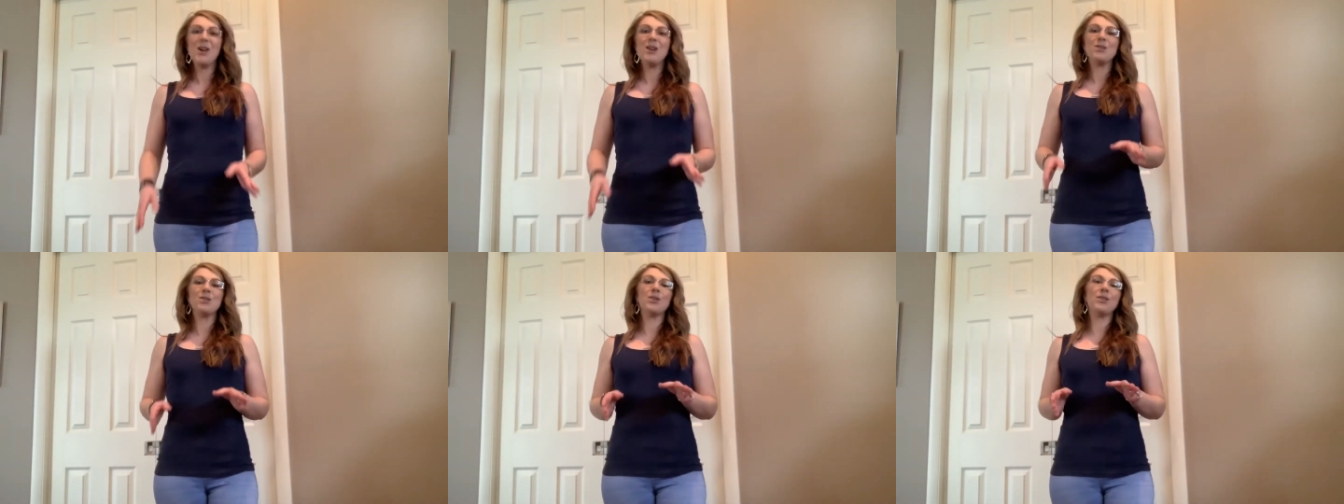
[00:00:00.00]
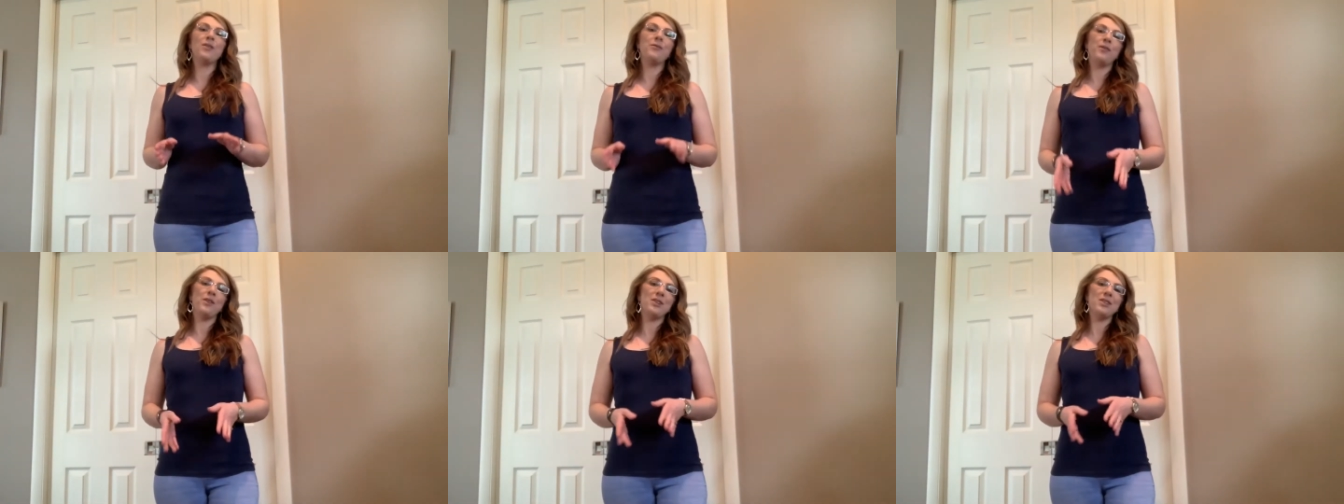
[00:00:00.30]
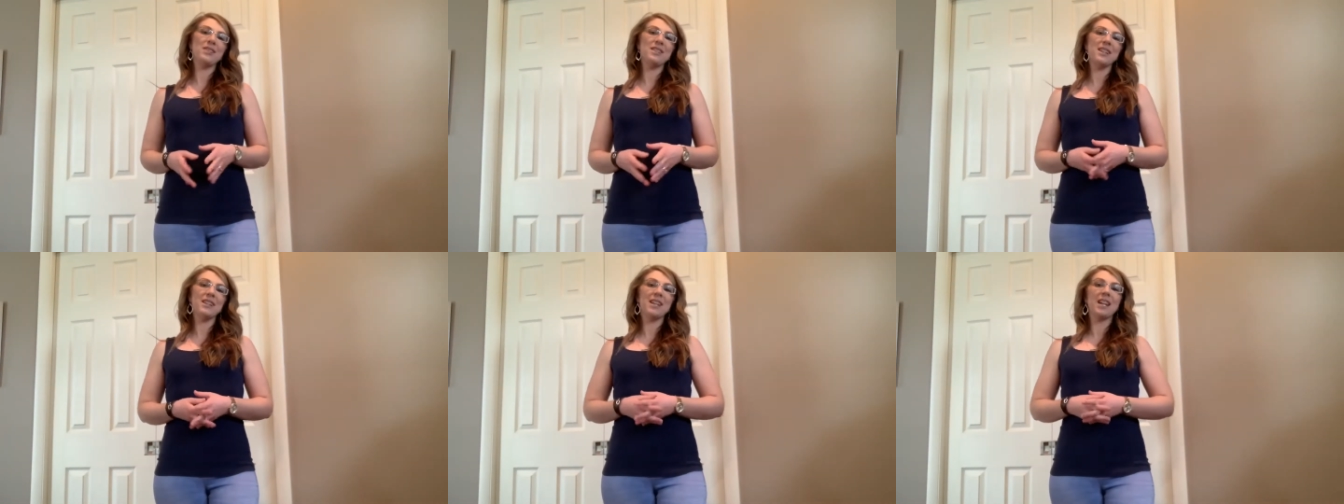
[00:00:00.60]
So the
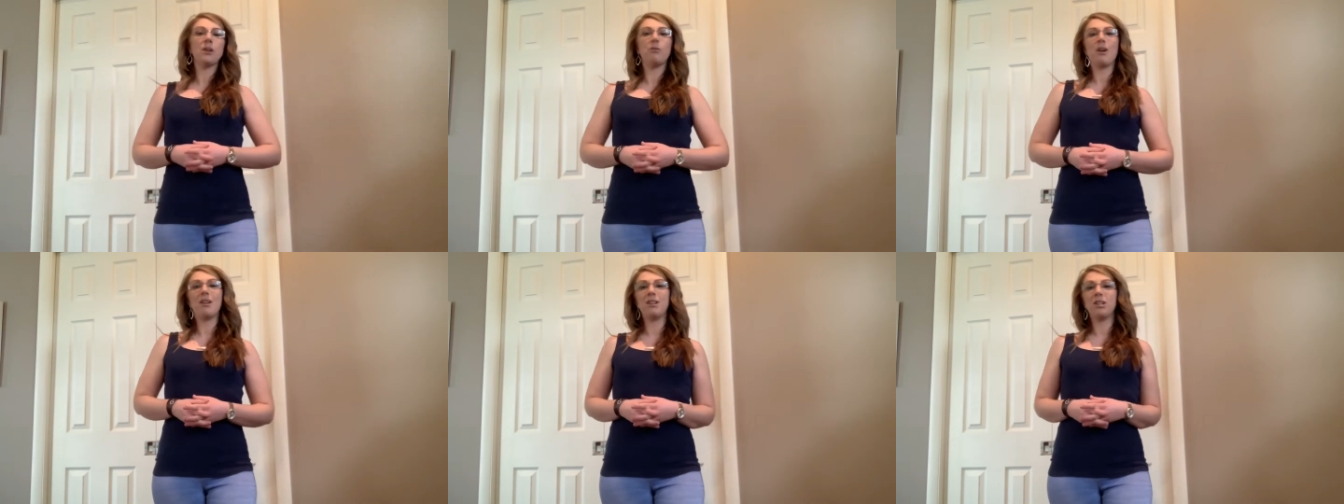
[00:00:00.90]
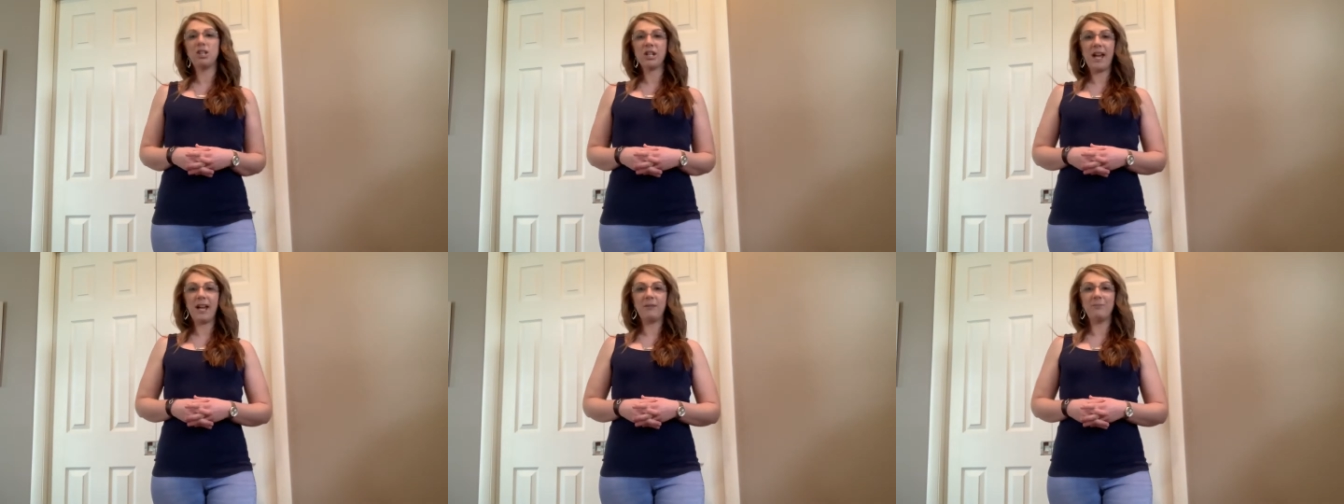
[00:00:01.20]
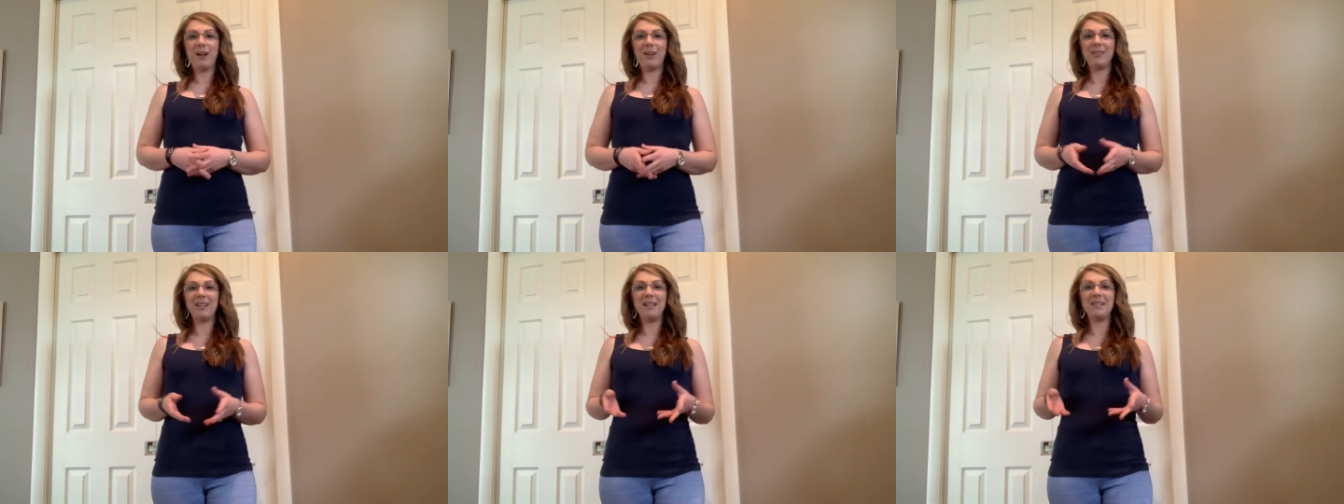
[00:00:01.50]
first thing that I want to chat
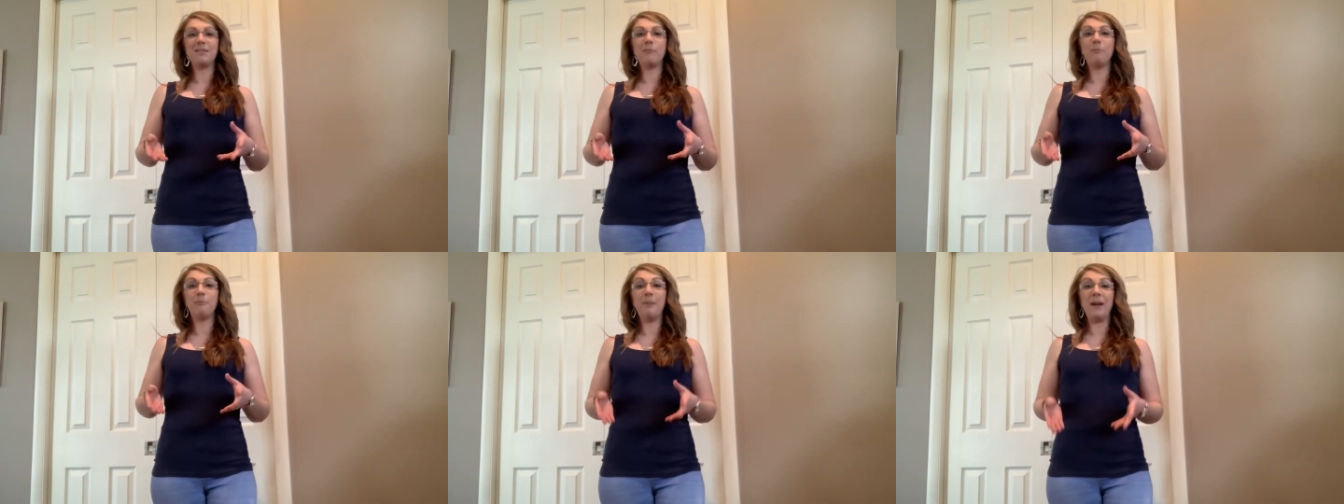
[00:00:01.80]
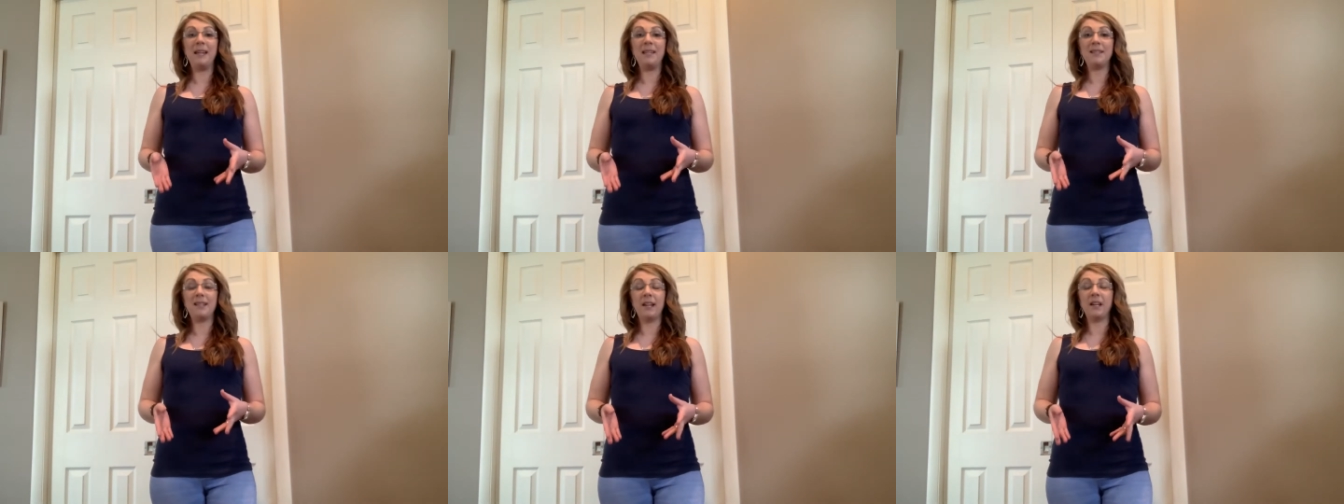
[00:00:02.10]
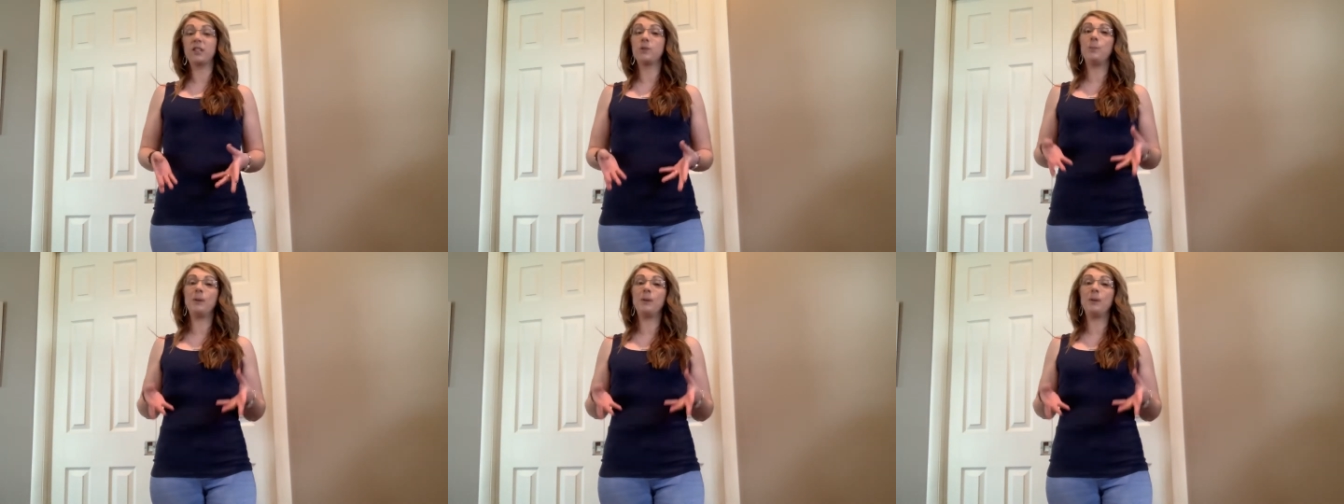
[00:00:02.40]
about is basics,